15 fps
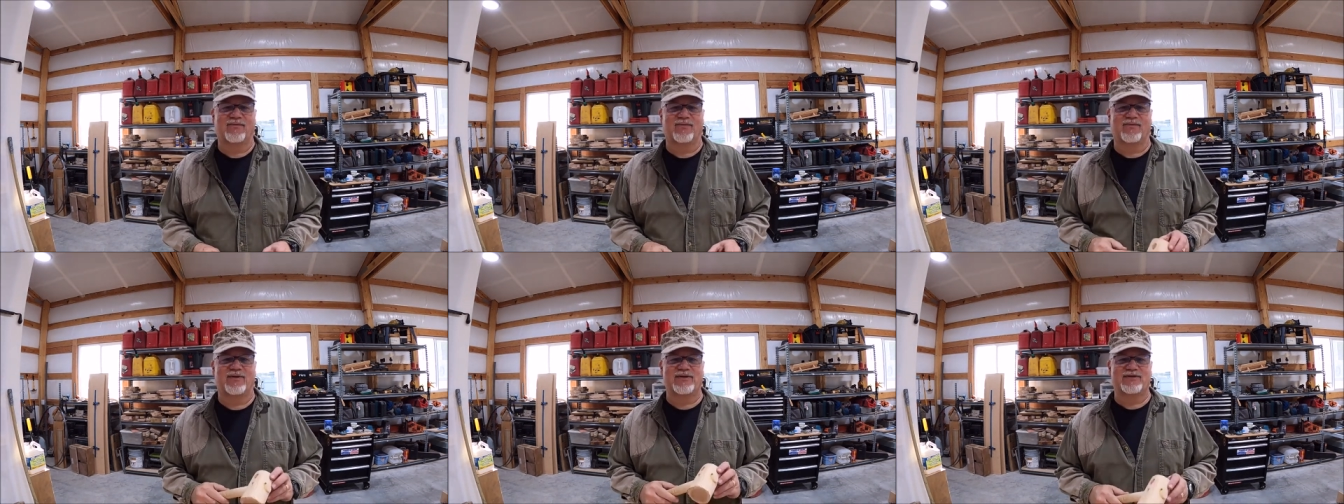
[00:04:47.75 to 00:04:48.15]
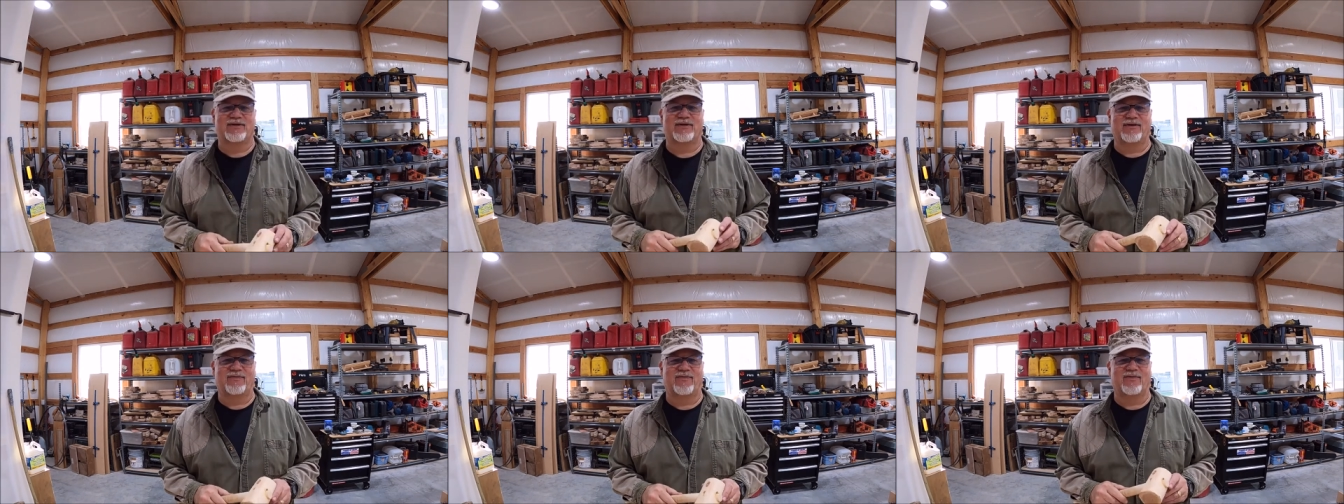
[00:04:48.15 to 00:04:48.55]

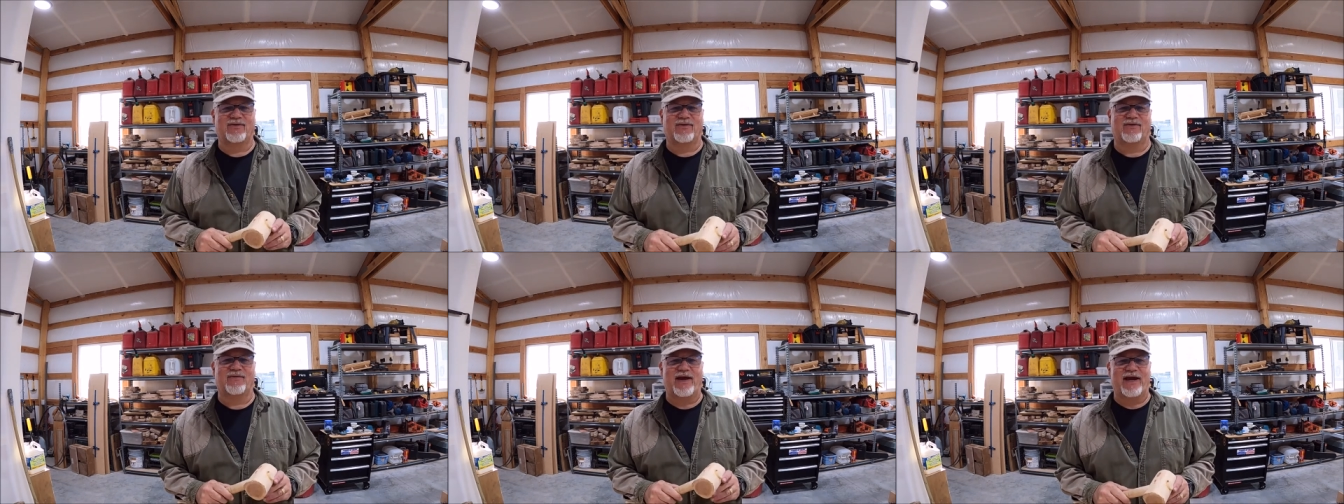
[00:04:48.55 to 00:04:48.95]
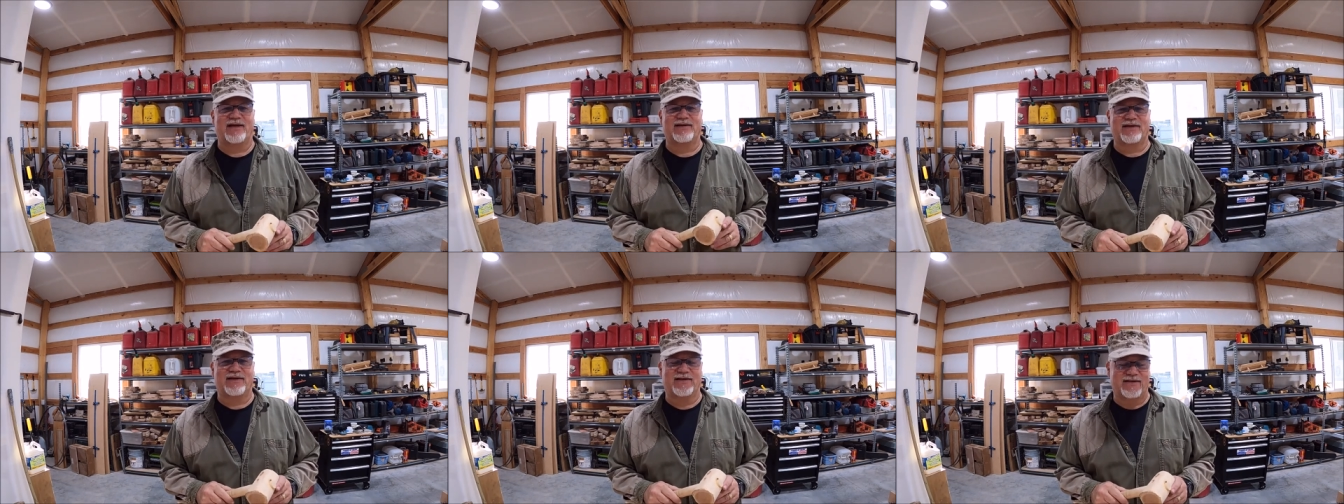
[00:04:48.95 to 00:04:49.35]
originally for the
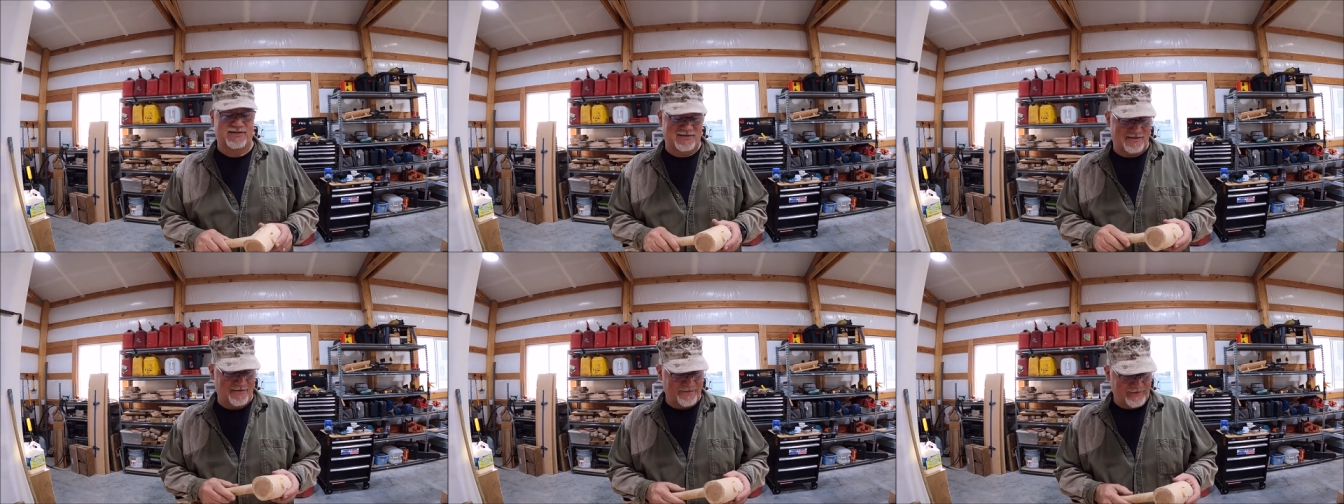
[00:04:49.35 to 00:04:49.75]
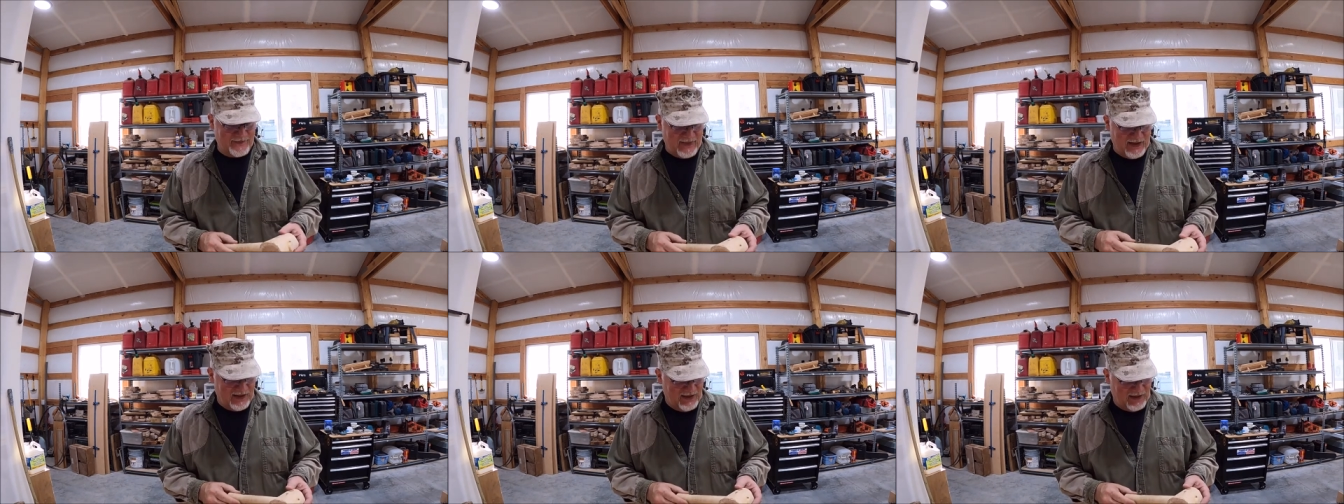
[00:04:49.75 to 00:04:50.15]
grandkids
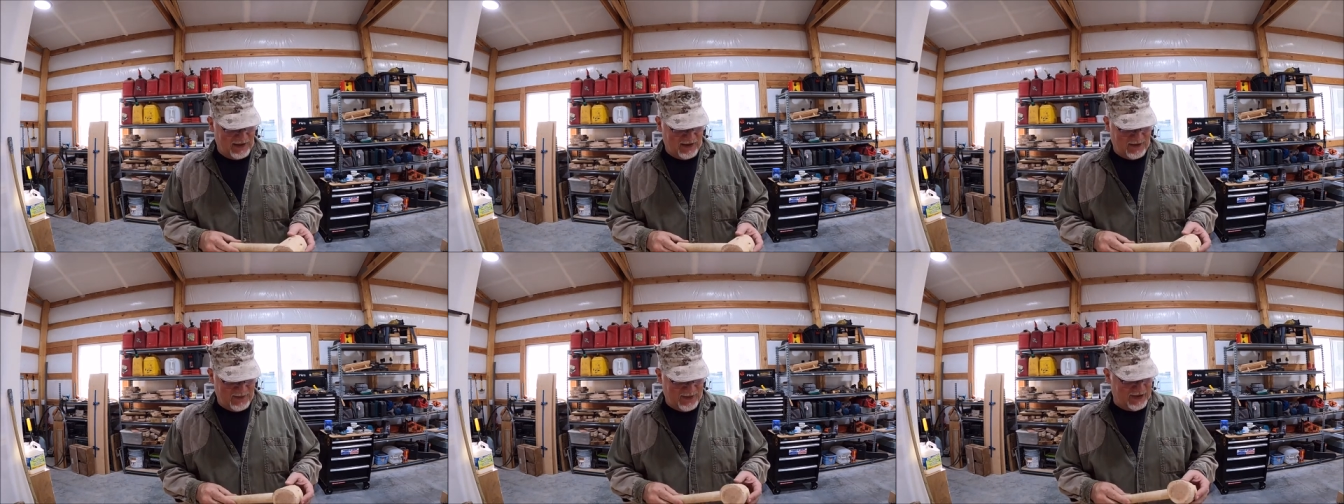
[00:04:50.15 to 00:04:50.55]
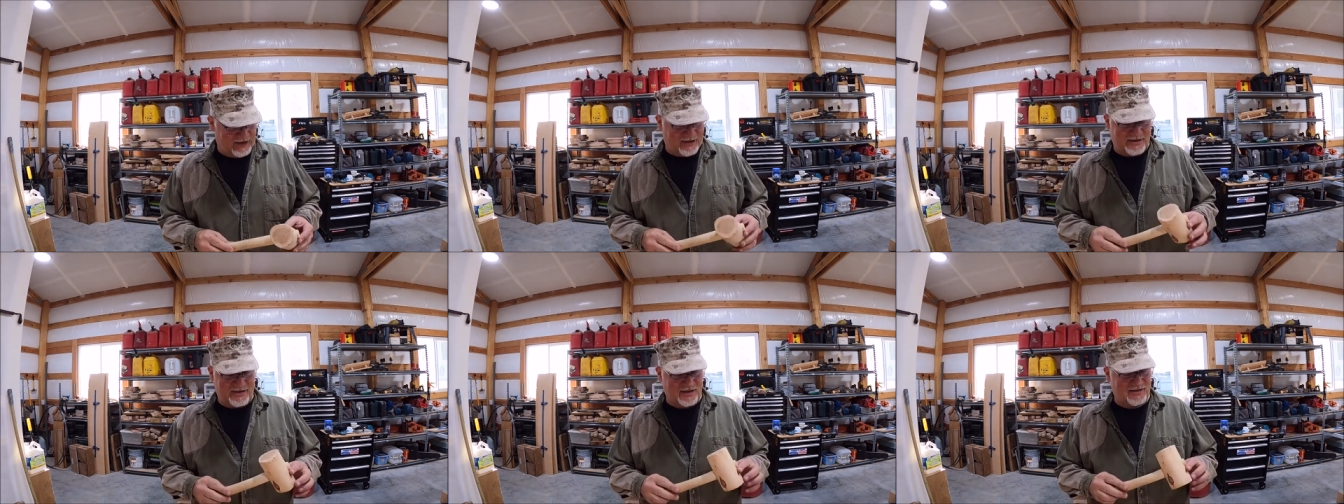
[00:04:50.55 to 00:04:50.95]
um,
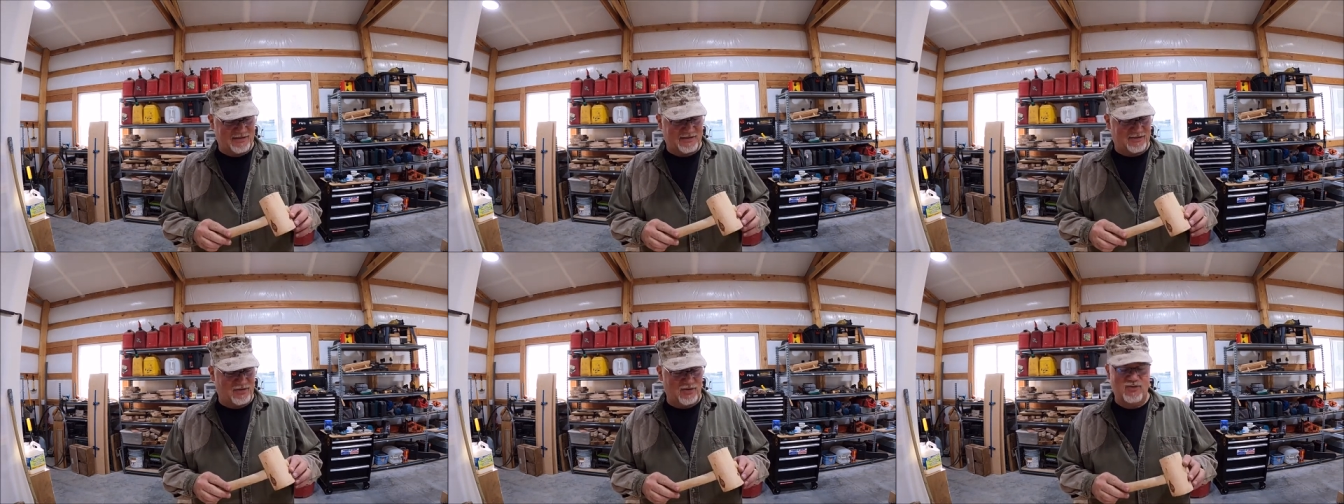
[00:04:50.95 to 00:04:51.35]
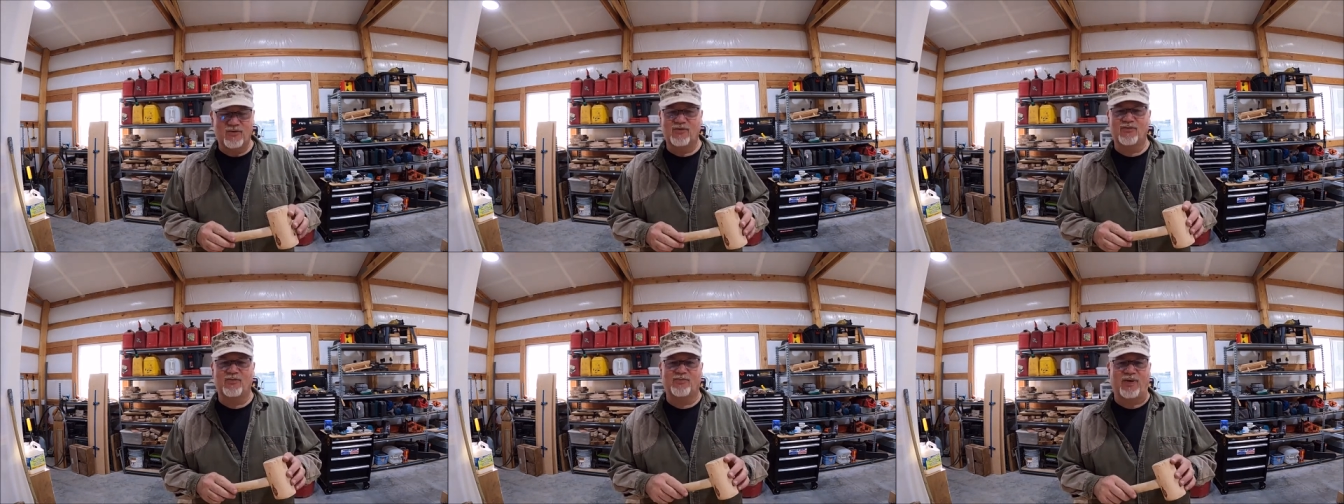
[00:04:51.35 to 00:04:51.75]
it's just
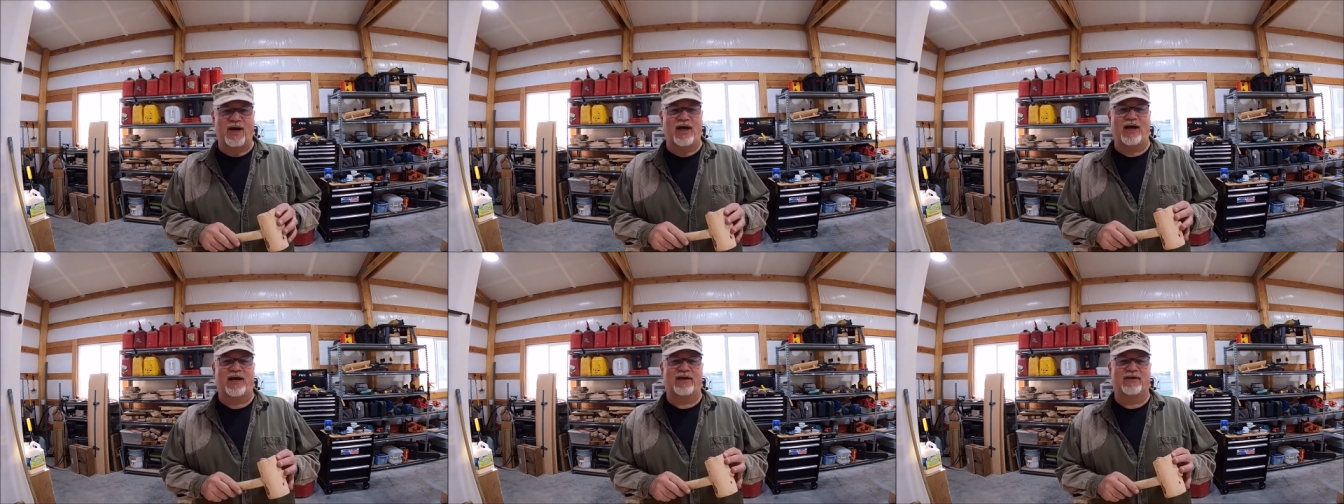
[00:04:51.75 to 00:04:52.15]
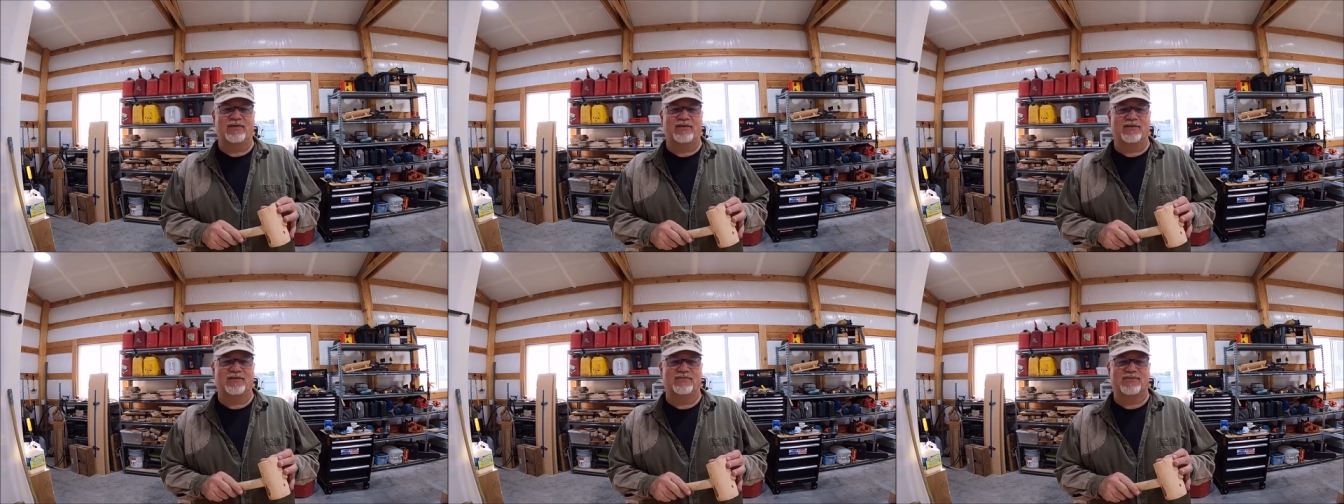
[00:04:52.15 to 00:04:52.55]
two
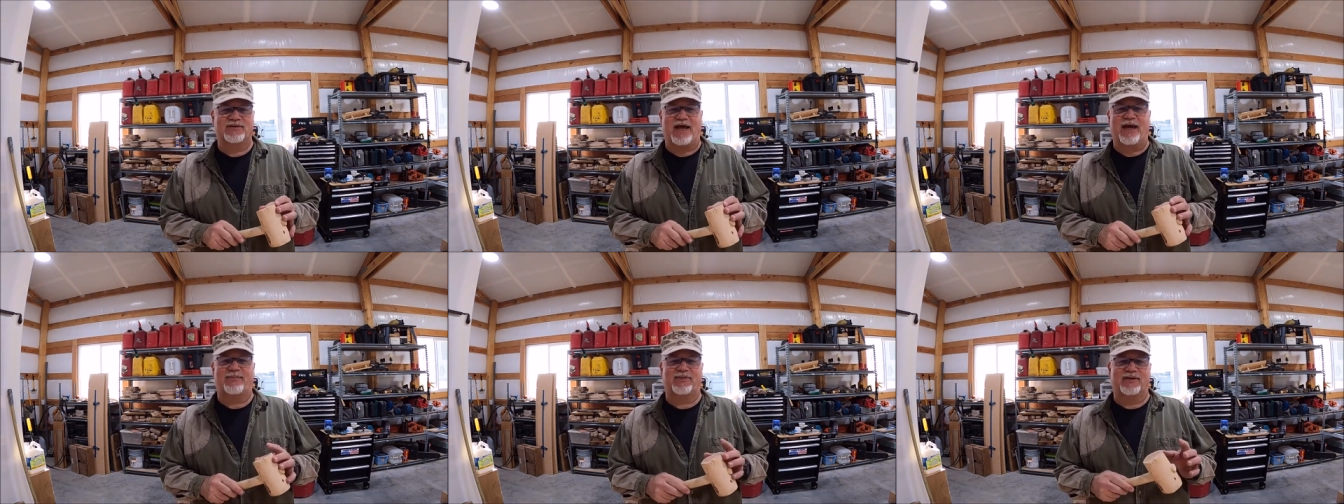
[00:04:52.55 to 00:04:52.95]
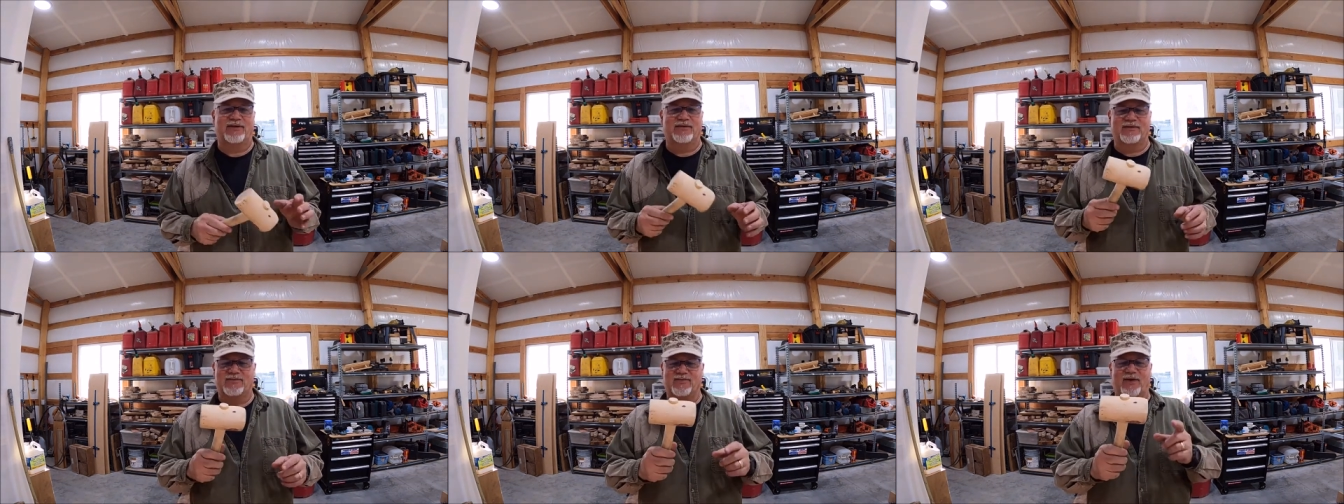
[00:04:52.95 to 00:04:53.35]
pine
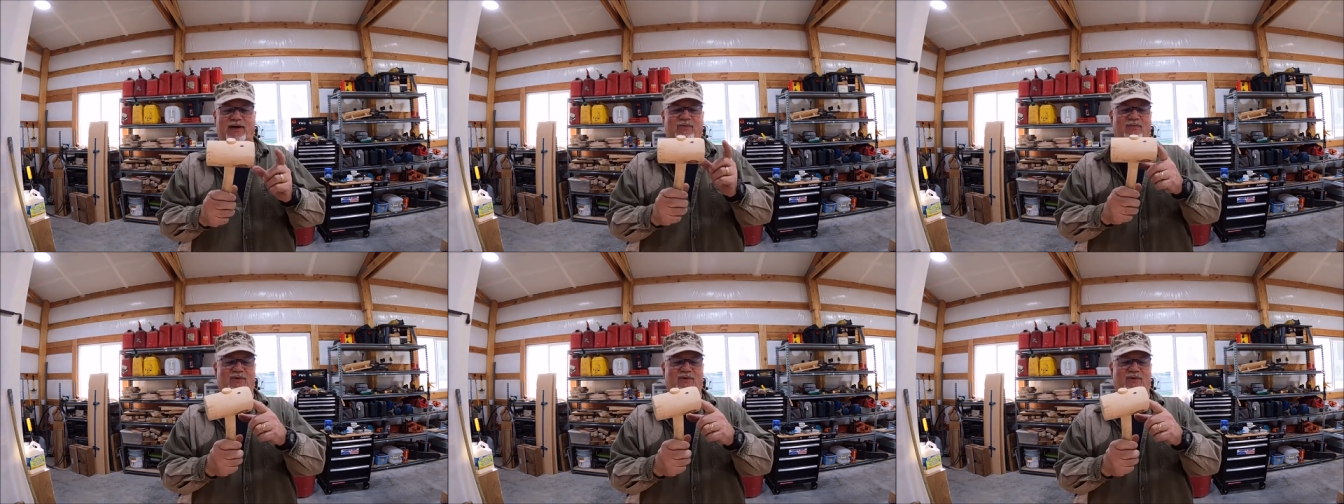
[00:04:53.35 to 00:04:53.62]
saplings, right?